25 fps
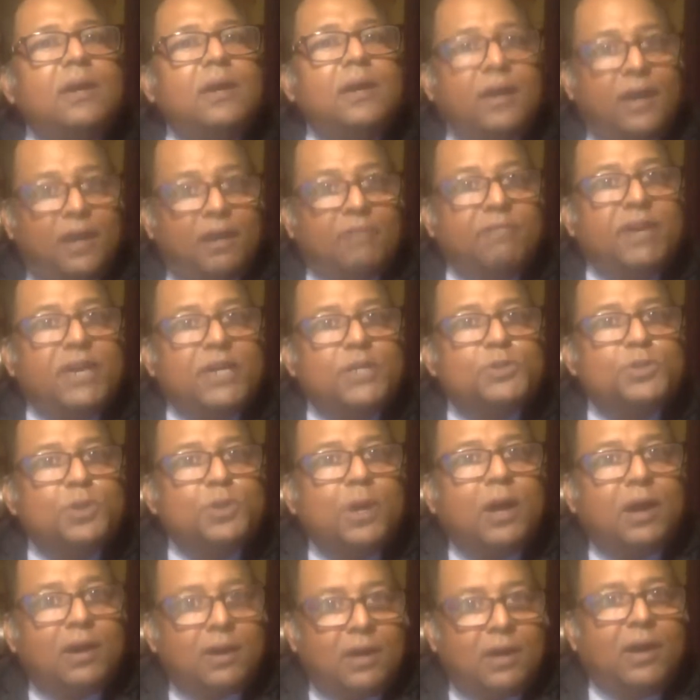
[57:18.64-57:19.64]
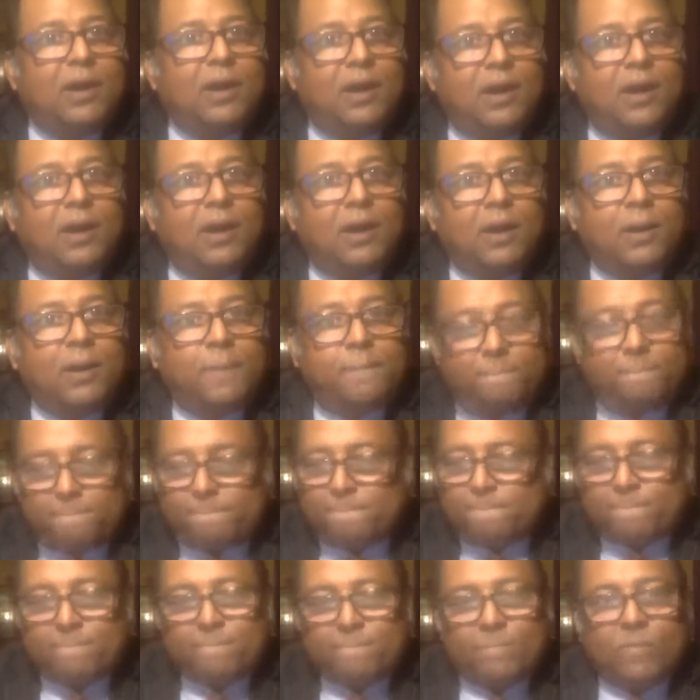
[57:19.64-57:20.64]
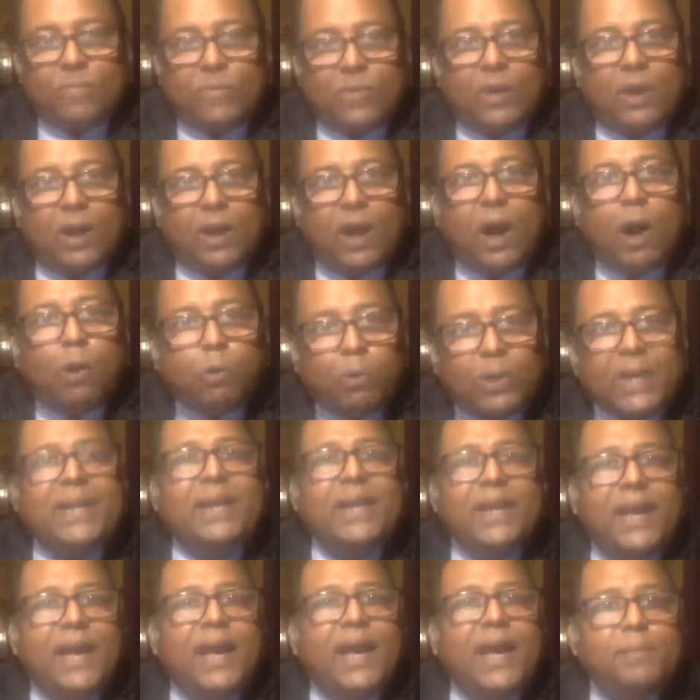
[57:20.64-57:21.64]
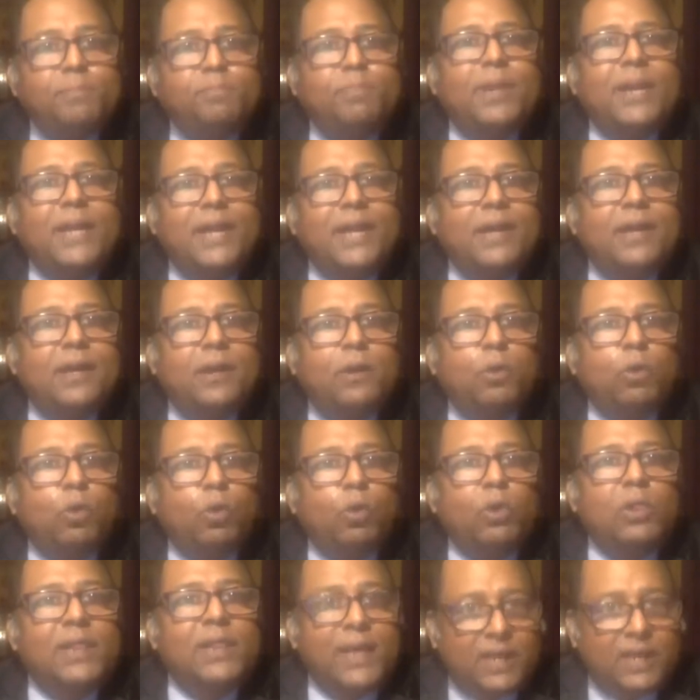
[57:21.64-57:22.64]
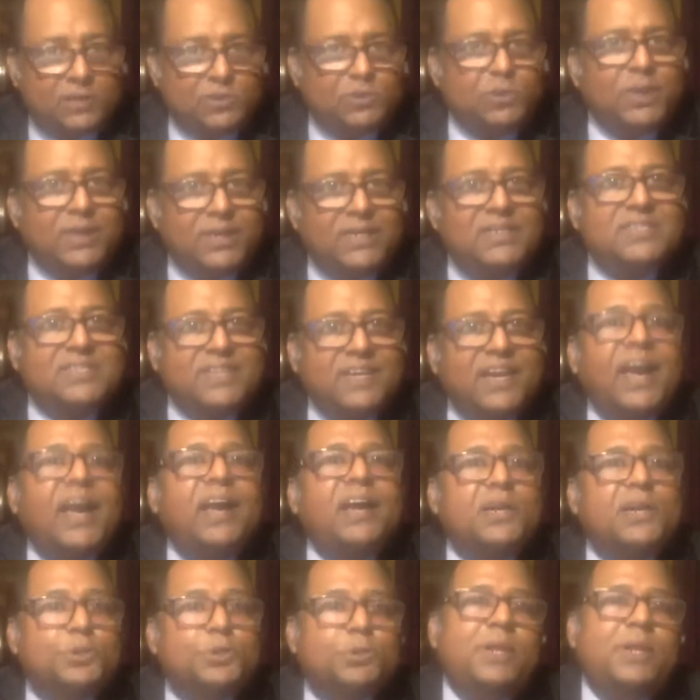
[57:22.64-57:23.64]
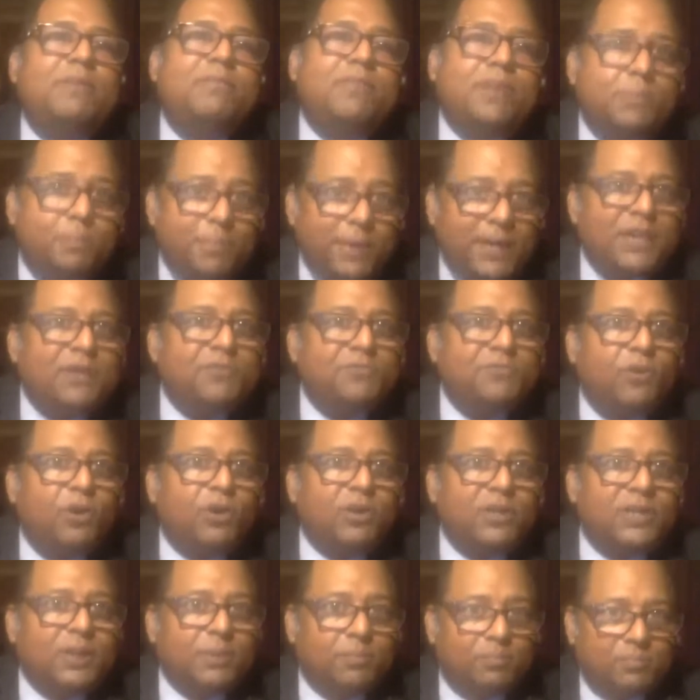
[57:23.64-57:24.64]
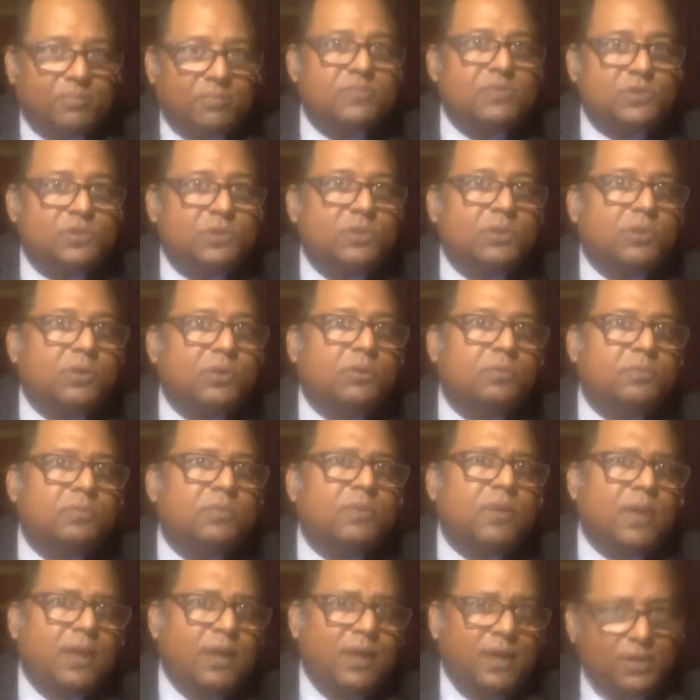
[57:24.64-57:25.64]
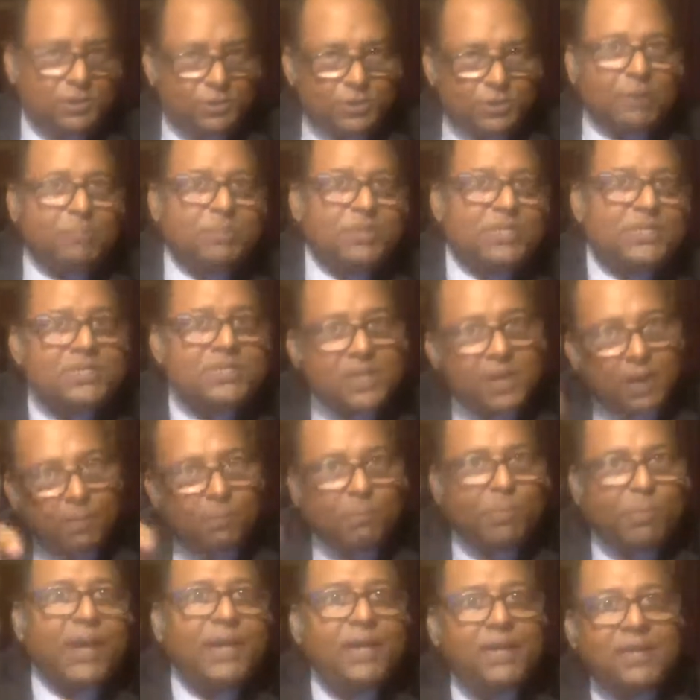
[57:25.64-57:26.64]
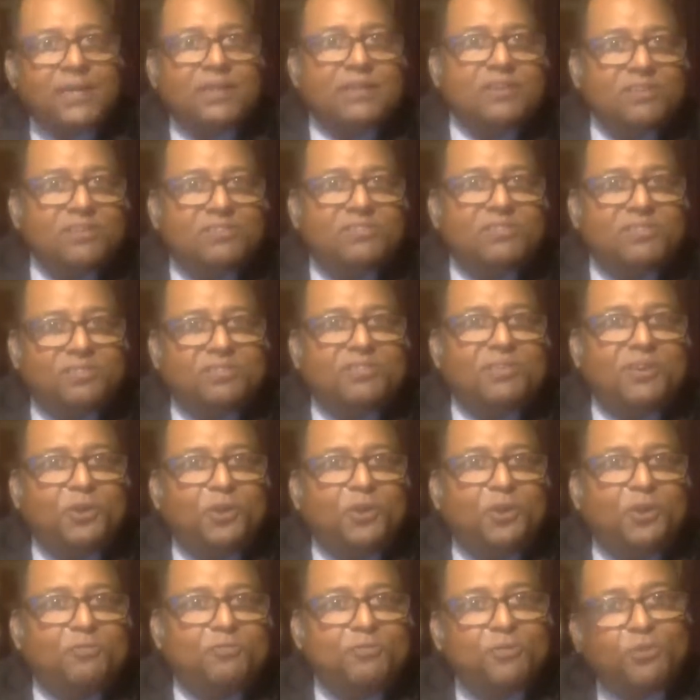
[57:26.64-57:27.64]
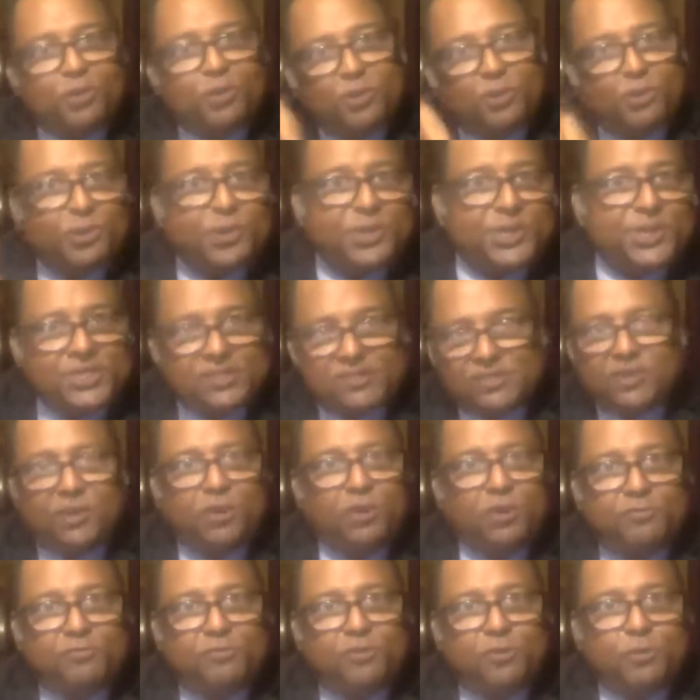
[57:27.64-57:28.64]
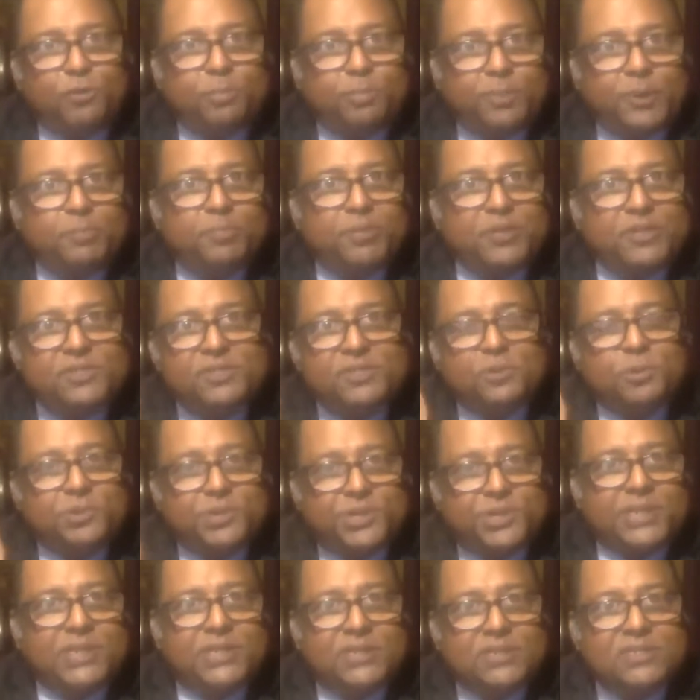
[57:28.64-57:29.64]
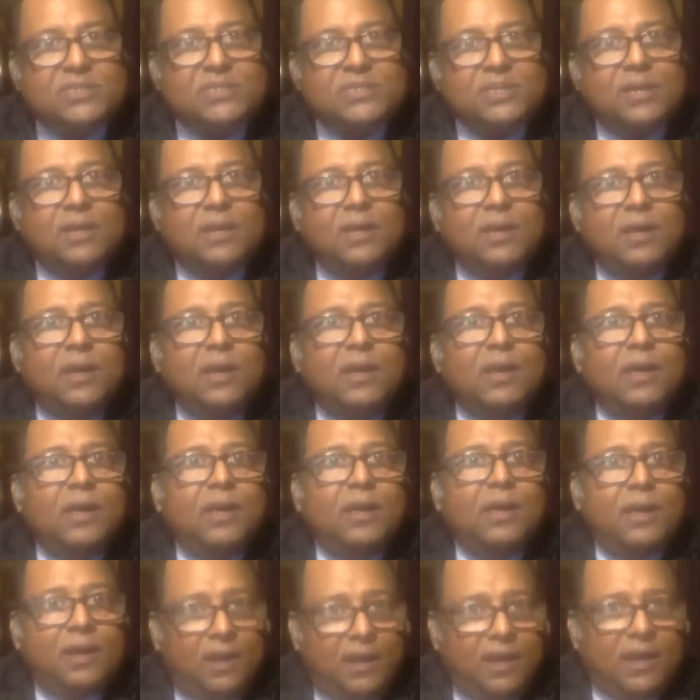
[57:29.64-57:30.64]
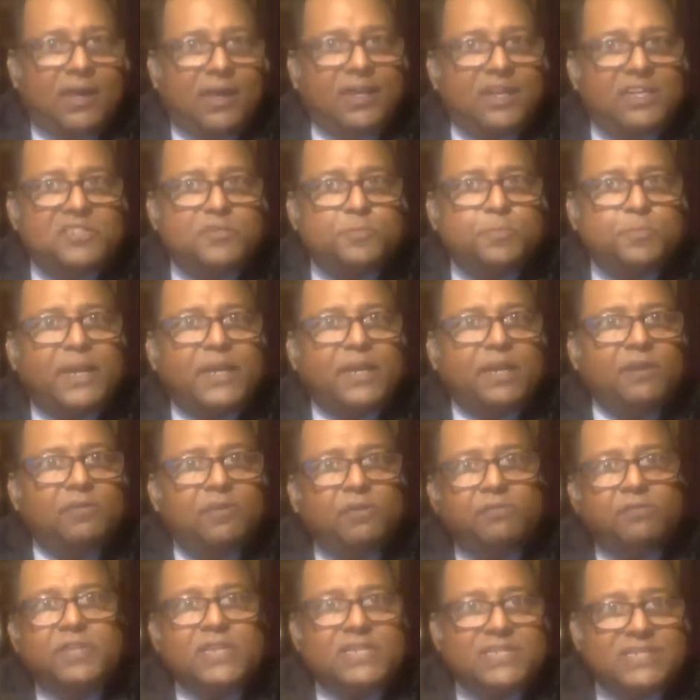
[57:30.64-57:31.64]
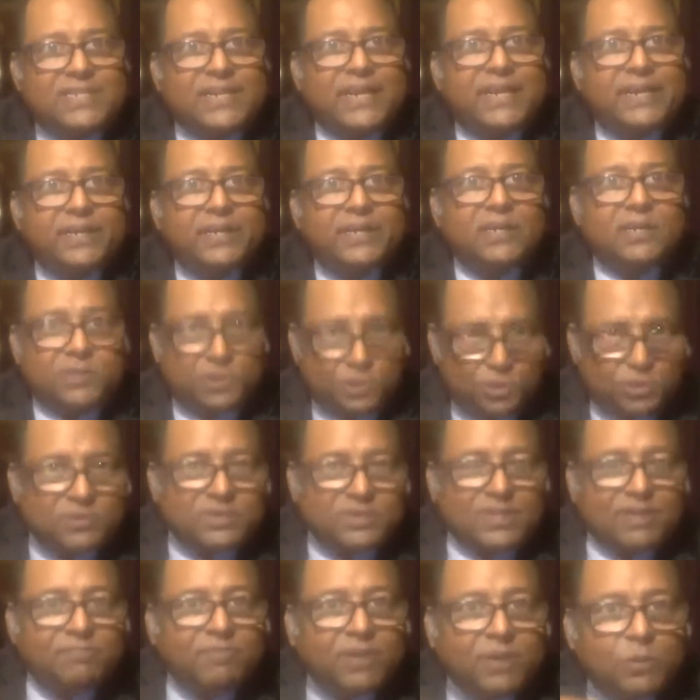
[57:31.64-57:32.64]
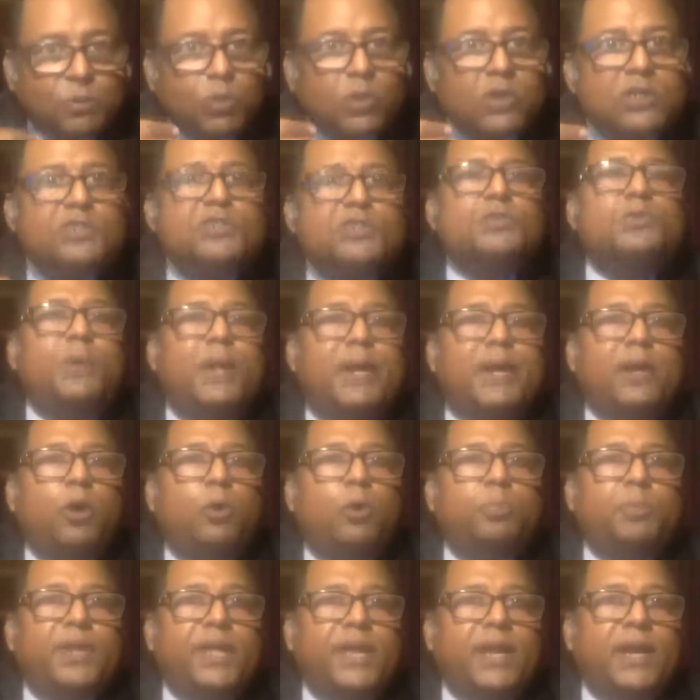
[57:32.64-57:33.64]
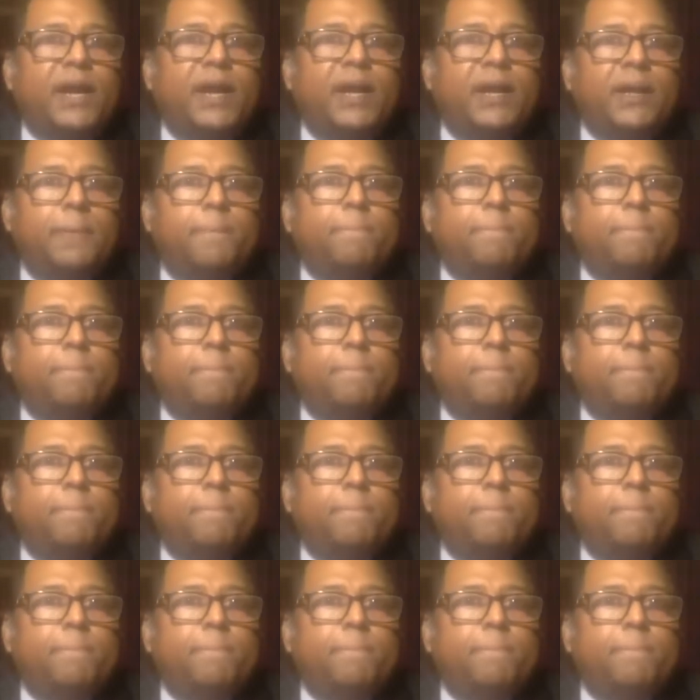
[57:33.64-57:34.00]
aware. So how can AI play a role there? So is AI actually even meant for them? So I'm just combining these 3 or 4 questions, 3 or 4 people's questions, irrespective of the sector. So someone wants to adopt AI.